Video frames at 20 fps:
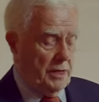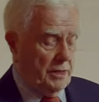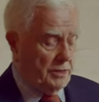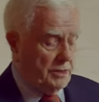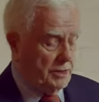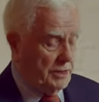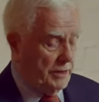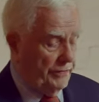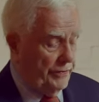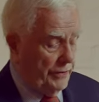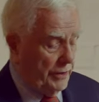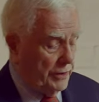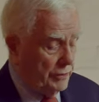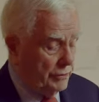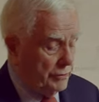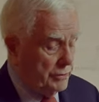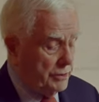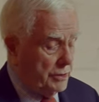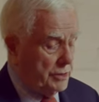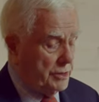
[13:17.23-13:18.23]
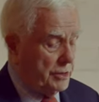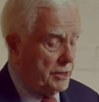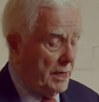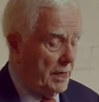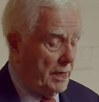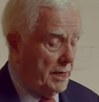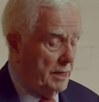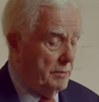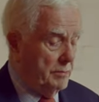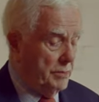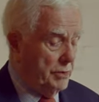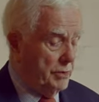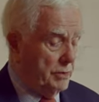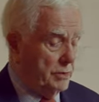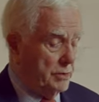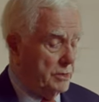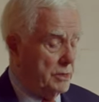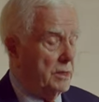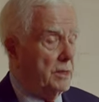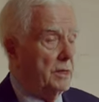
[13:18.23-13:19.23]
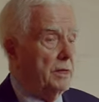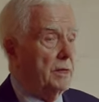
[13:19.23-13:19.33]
a difficult assignment